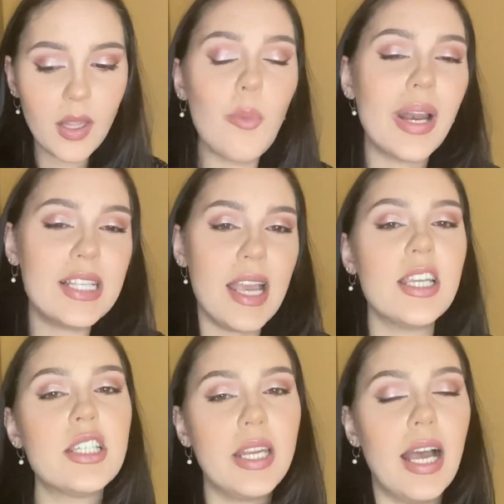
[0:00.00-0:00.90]
When I say
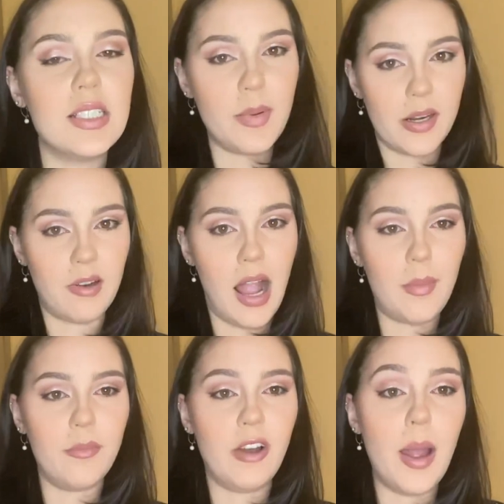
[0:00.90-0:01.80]
SHEIN has a better
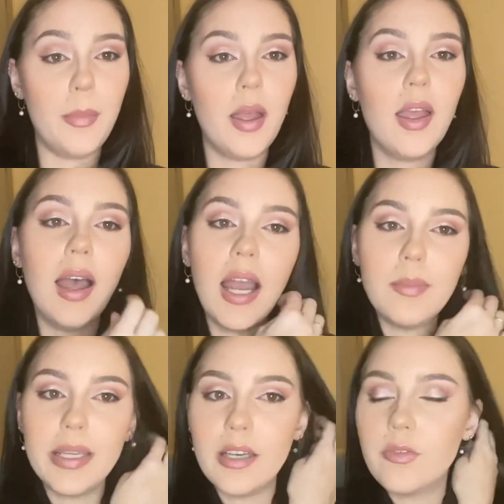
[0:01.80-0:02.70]
rep, I
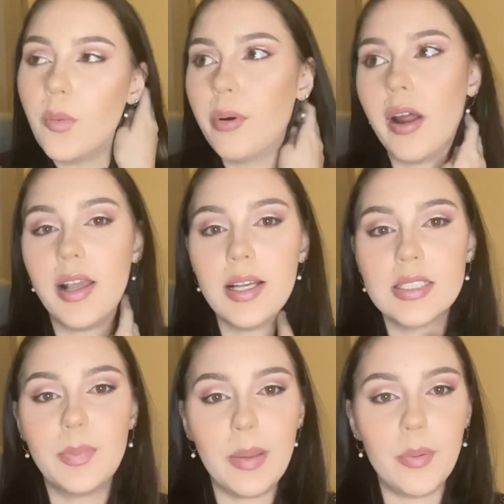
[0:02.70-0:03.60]
mean for products,
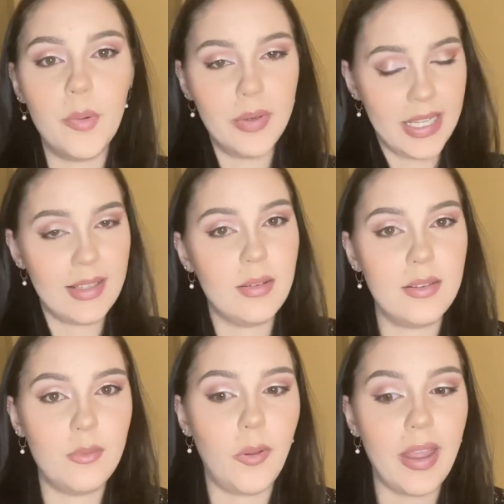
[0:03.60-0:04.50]
people get
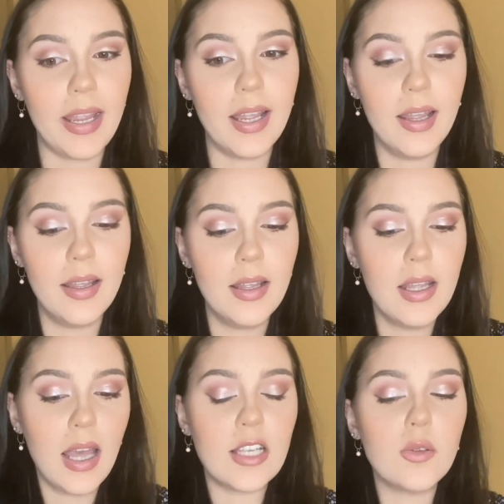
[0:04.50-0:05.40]
what they,
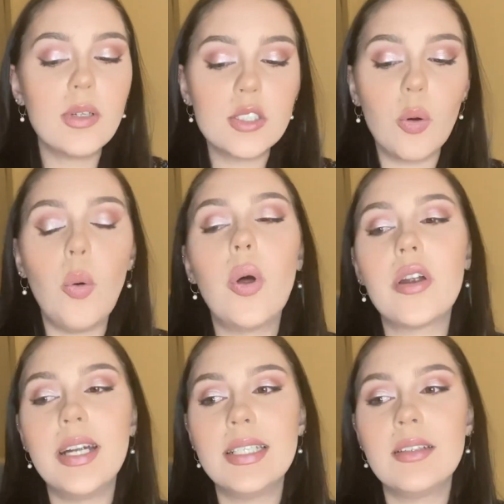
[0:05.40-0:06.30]
as long as you're
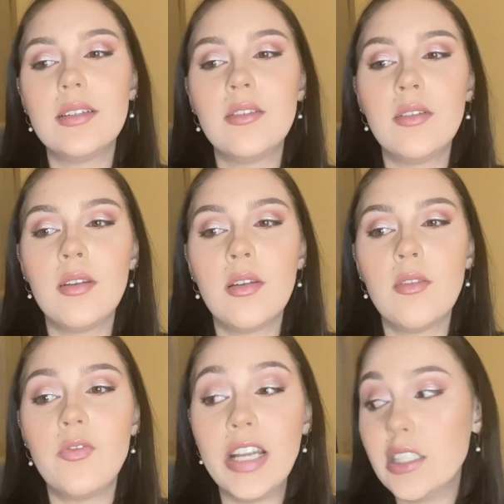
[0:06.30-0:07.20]
ordering
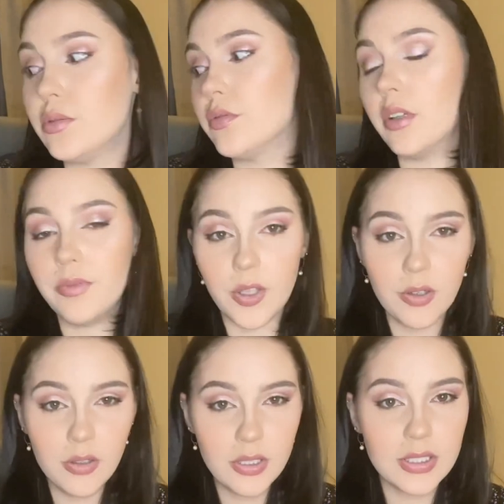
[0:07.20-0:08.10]
things with
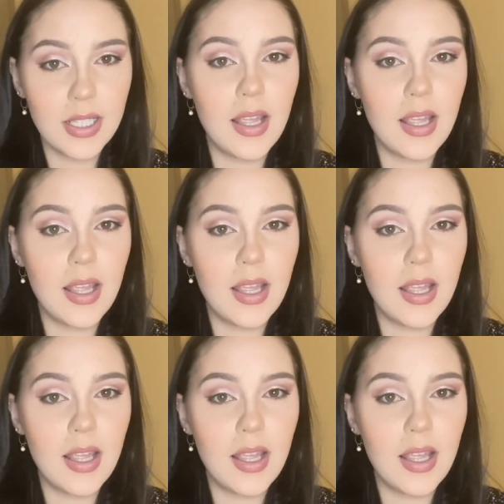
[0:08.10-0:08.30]
reviews,